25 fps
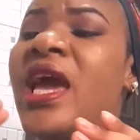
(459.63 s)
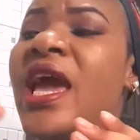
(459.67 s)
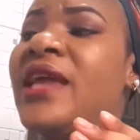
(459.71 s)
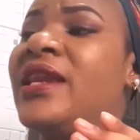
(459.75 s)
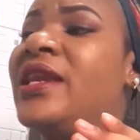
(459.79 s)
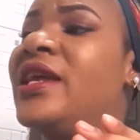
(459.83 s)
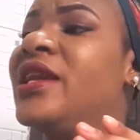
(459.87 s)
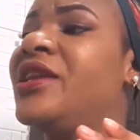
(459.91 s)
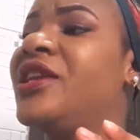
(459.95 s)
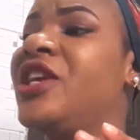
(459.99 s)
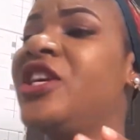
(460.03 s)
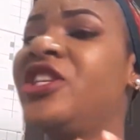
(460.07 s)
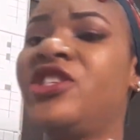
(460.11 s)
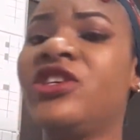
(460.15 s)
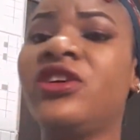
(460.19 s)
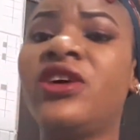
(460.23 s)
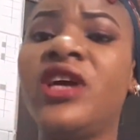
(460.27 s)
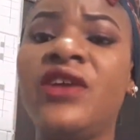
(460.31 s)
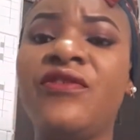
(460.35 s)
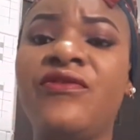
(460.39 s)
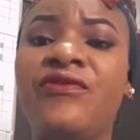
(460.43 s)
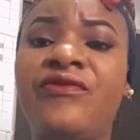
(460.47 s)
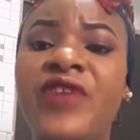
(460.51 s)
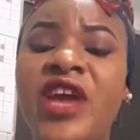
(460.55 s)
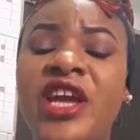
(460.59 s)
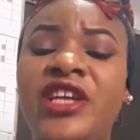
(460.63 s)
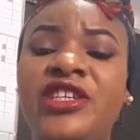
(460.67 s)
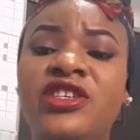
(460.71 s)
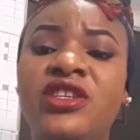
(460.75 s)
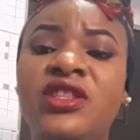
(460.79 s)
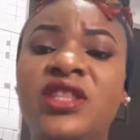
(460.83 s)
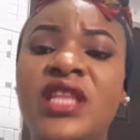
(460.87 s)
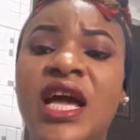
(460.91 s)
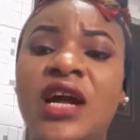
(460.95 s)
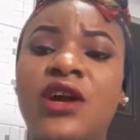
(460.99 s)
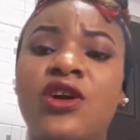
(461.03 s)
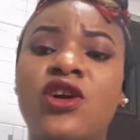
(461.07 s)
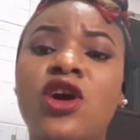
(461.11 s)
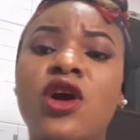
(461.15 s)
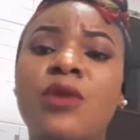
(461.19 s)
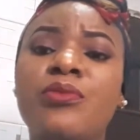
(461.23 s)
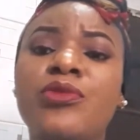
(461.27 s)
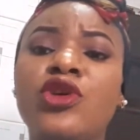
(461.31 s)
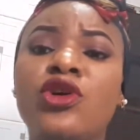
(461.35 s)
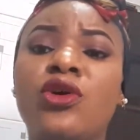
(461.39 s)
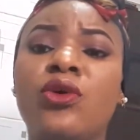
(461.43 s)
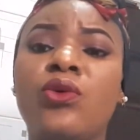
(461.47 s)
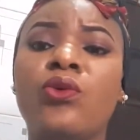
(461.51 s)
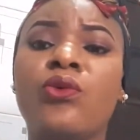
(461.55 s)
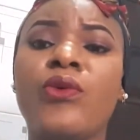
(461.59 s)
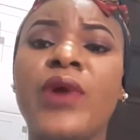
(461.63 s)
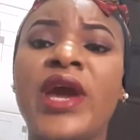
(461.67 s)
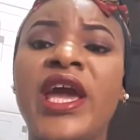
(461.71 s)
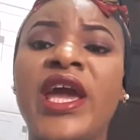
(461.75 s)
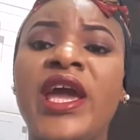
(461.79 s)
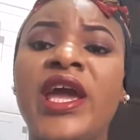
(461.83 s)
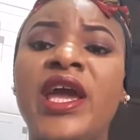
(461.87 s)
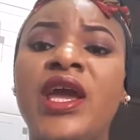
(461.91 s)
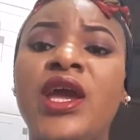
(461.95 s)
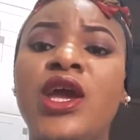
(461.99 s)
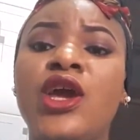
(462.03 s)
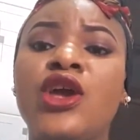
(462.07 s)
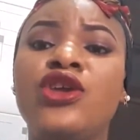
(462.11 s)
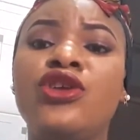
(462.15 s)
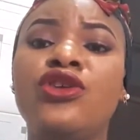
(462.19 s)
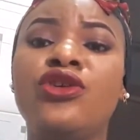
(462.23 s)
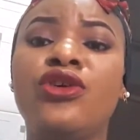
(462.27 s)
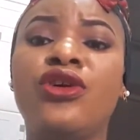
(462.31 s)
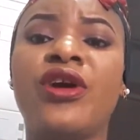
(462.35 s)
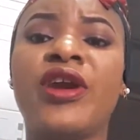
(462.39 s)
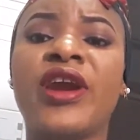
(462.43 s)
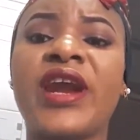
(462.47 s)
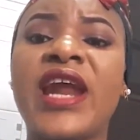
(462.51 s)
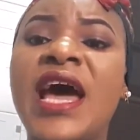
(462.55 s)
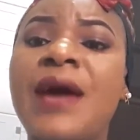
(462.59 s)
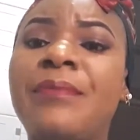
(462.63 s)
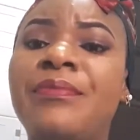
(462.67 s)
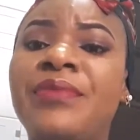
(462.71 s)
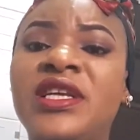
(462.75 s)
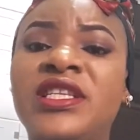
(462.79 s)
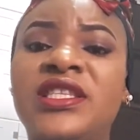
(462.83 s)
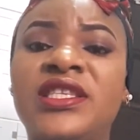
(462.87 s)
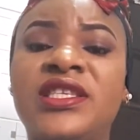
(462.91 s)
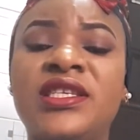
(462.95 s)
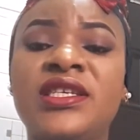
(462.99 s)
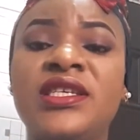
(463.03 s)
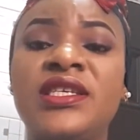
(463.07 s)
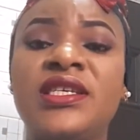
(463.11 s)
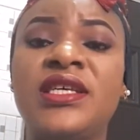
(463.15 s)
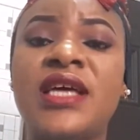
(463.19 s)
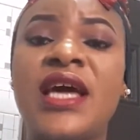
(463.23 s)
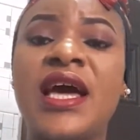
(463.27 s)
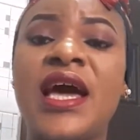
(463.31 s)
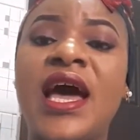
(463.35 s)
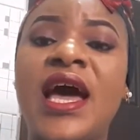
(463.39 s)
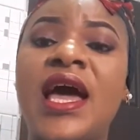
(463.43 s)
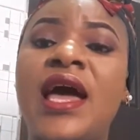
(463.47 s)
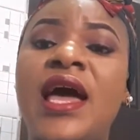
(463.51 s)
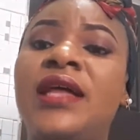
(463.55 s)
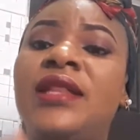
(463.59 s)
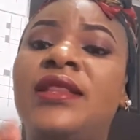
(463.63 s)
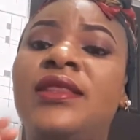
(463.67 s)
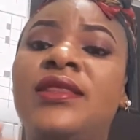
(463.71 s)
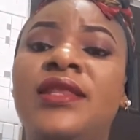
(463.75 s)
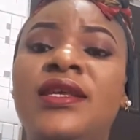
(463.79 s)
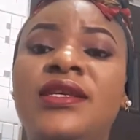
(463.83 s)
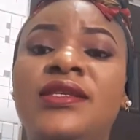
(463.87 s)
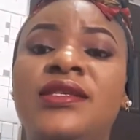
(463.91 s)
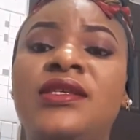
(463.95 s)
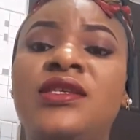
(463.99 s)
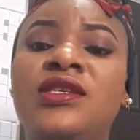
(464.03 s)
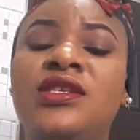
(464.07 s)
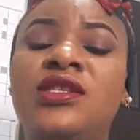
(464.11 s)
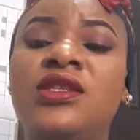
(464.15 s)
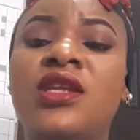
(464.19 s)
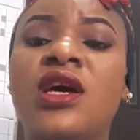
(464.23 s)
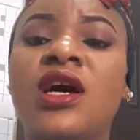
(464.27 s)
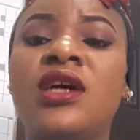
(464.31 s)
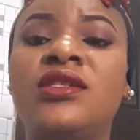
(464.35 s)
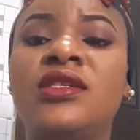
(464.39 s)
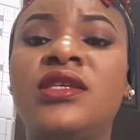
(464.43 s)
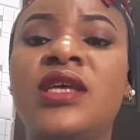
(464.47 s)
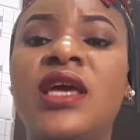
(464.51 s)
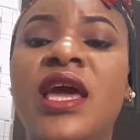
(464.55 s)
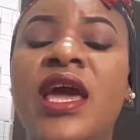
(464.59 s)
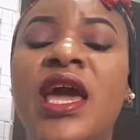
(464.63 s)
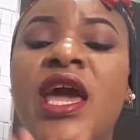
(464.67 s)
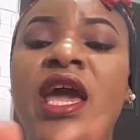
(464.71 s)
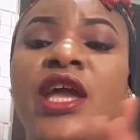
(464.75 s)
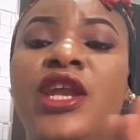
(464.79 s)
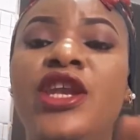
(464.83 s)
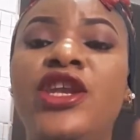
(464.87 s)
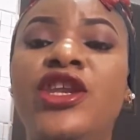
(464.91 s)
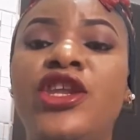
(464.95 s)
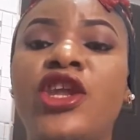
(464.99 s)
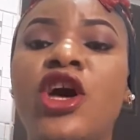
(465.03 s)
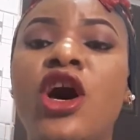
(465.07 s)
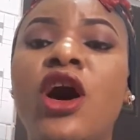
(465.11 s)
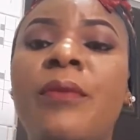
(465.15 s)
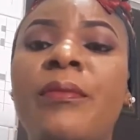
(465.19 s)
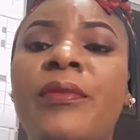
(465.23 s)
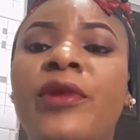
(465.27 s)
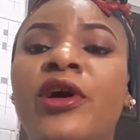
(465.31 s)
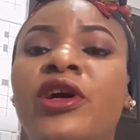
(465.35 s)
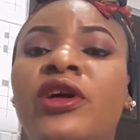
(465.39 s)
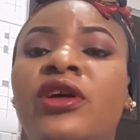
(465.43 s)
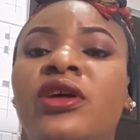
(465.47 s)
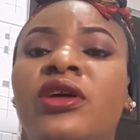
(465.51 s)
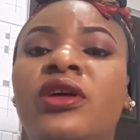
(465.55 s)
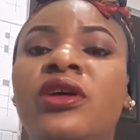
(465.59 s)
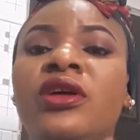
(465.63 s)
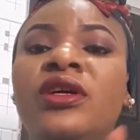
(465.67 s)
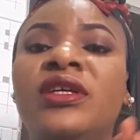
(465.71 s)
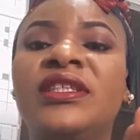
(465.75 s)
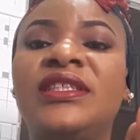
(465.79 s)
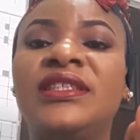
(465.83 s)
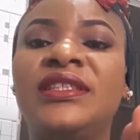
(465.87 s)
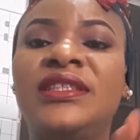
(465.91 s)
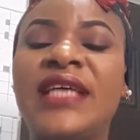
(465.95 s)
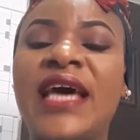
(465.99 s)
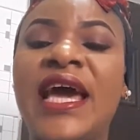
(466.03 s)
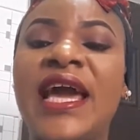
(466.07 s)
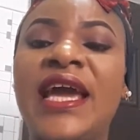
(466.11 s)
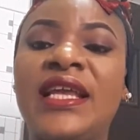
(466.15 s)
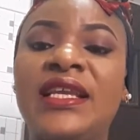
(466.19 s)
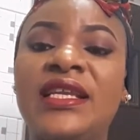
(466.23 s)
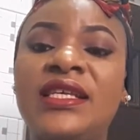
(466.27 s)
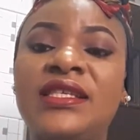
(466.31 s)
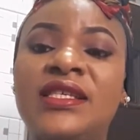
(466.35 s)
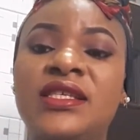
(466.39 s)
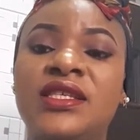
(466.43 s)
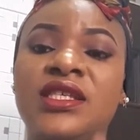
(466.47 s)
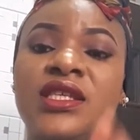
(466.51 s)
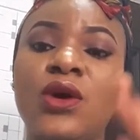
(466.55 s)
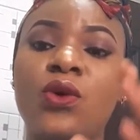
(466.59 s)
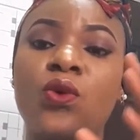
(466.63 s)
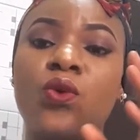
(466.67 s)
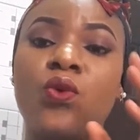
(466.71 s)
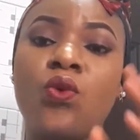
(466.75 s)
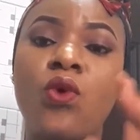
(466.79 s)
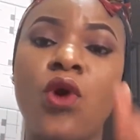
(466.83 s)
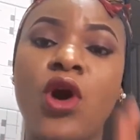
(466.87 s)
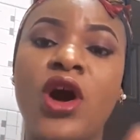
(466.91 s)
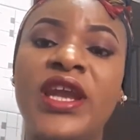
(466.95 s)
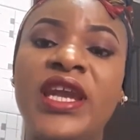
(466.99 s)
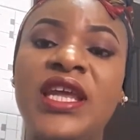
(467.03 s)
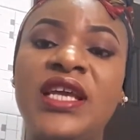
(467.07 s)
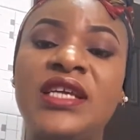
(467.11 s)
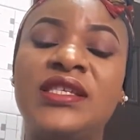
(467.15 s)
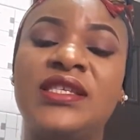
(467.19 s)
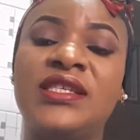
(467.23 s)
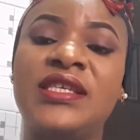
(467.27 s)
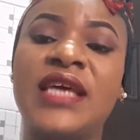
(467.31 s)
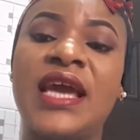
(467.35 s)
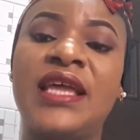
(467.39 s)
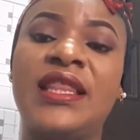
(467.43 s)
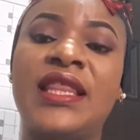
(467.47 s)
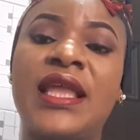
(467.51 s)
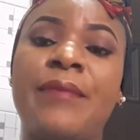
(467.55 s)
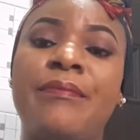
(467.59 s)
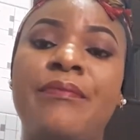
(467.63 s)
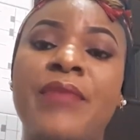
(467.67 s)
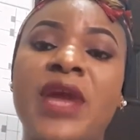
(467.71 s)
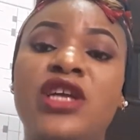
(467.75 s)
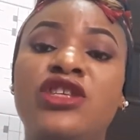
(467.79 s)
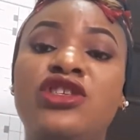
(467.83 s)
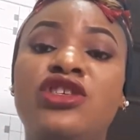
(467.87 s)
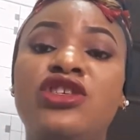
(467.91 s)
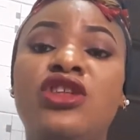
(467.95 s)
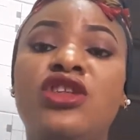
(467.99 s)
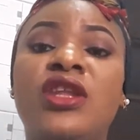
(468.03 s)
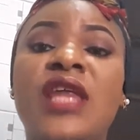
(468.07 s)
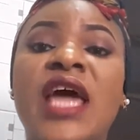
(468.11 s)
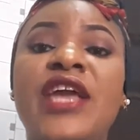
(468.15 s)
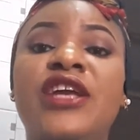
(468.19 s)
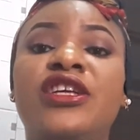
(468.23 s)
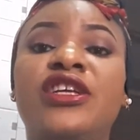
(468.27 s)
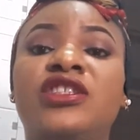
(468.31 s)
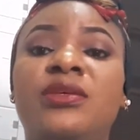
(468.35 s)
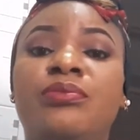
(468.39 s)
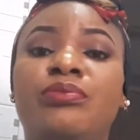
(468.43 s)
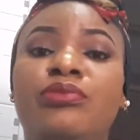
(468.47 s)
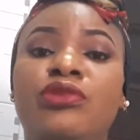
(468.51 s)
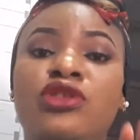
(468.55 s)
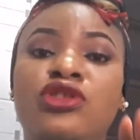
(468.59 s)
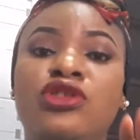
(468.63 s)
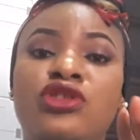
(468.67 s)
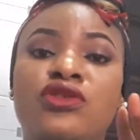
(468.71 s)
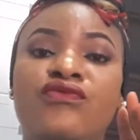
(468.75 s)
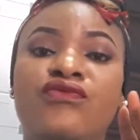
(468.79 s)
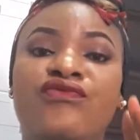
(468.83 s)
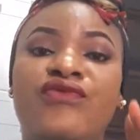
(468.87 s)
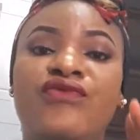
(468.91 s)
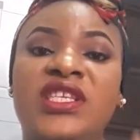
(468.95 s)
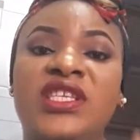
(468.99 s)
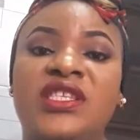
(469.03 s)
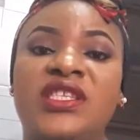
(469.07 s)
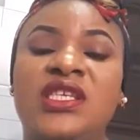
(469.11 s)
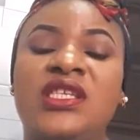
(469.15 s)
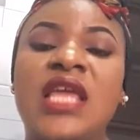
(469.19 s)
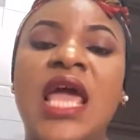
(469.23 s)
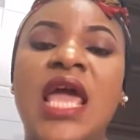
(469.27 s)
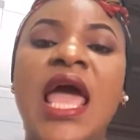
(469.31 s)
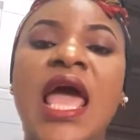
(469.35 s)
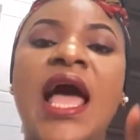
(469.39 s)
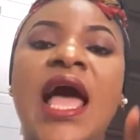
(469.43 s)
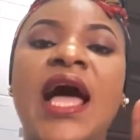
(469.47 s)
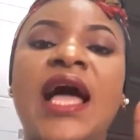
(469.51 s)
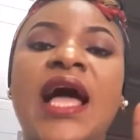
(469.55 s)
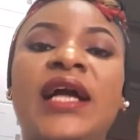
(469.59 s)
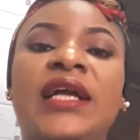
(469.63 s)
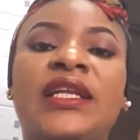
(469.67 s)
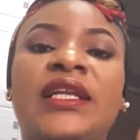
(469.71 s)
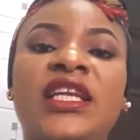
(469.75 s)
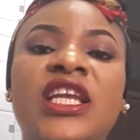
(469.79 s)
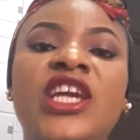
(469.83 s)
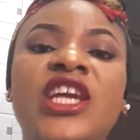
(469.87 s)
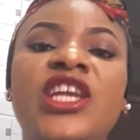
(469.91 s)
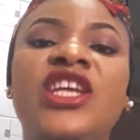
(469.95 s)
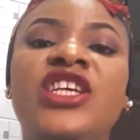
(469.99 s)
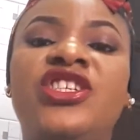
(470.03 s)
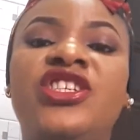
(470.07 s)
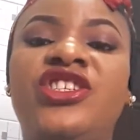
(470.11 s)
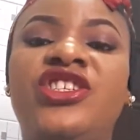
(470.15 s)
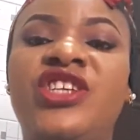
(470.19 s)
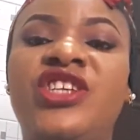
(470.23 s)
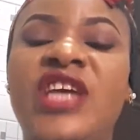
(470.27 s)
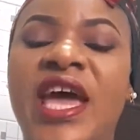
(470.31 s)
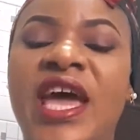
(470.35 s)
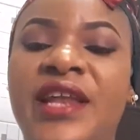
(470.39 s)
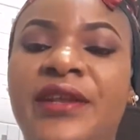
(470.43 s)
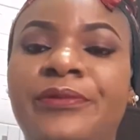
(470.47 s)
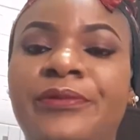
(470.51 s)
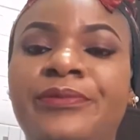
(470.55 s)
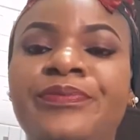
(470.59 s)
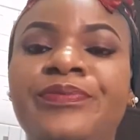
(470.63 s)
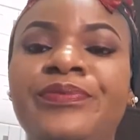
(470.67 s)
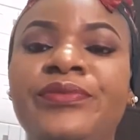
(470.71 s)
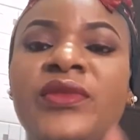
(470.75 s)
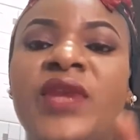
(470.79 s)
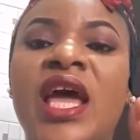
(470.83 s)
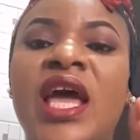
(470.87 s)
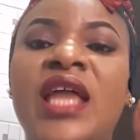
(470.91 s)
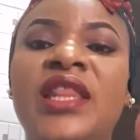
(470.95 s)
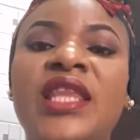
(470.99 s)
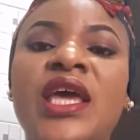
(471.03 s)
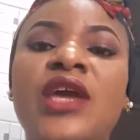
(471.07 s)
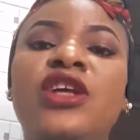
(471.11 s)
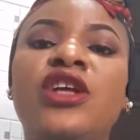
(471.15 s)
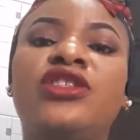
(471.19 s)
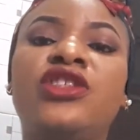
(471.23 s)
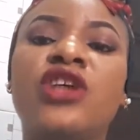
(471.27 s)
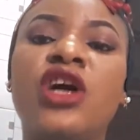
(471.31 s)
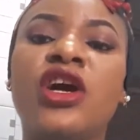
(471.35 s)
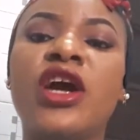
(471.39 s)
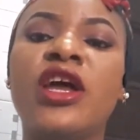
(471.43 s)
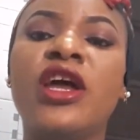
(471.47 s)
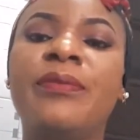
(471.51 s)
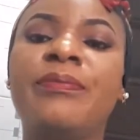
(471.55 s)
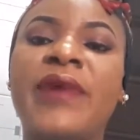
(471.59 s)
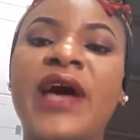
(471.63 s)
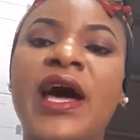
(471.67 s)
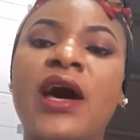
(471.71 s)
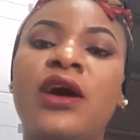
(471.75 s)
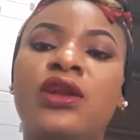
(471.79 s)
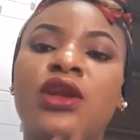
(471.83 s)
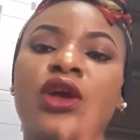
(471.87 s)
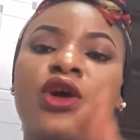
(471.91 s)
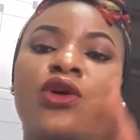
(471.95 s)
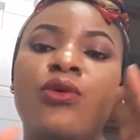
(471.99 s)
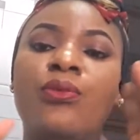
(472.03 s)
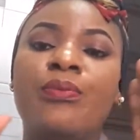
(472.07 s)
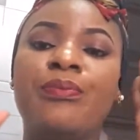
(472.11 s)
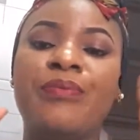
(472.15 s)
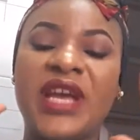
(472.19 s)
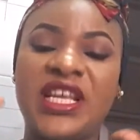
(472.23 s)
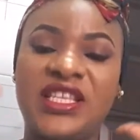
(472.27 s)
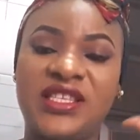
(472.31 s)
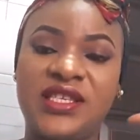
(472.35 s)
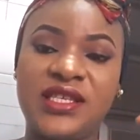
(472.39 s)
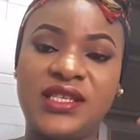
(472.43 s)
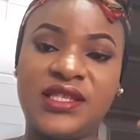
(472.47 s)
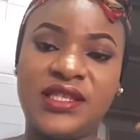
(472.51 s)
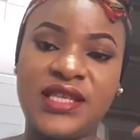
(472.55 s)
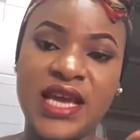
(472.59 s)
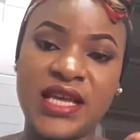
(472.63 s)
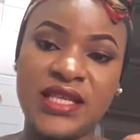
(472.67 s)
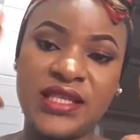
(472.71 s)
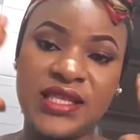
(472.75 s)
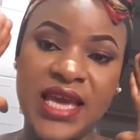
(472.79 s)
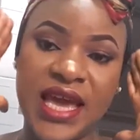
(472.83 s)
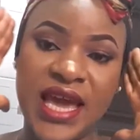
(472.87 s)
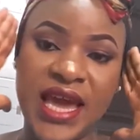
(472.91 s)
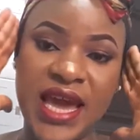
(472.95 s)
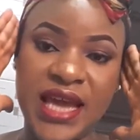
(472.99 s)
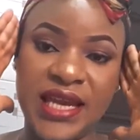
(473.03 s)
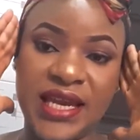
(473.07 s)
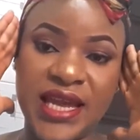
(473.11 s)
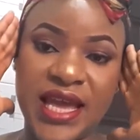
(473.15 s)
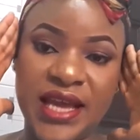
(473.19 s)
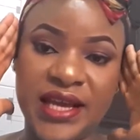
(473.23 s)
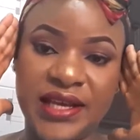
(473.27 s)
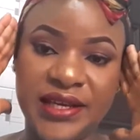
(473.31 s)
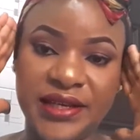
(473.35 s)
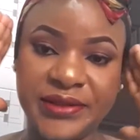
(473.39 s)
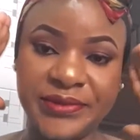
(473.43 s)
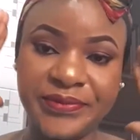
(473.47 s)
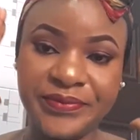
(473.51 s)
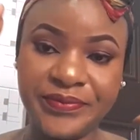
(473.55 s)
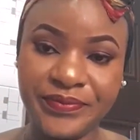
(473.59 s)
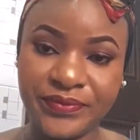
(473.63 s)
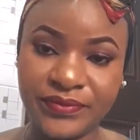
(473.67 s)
Any little infection that come your way, you grab it. This is not a normal sign. This is a warning sign that makes you know that you're supposed to visit a clinician. And then you talk about persistent headache.